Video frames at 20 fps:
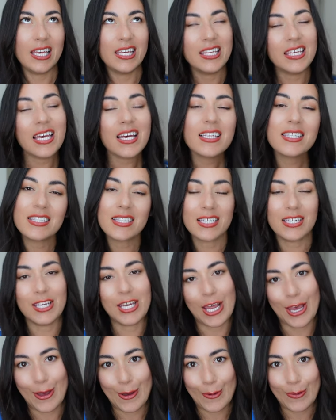Yes and
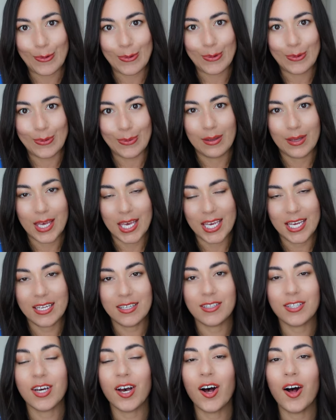no.
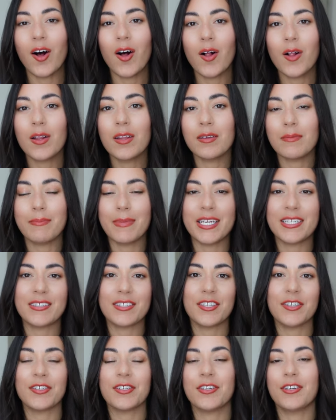A tall,
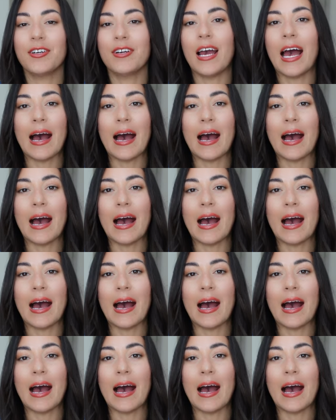muscular,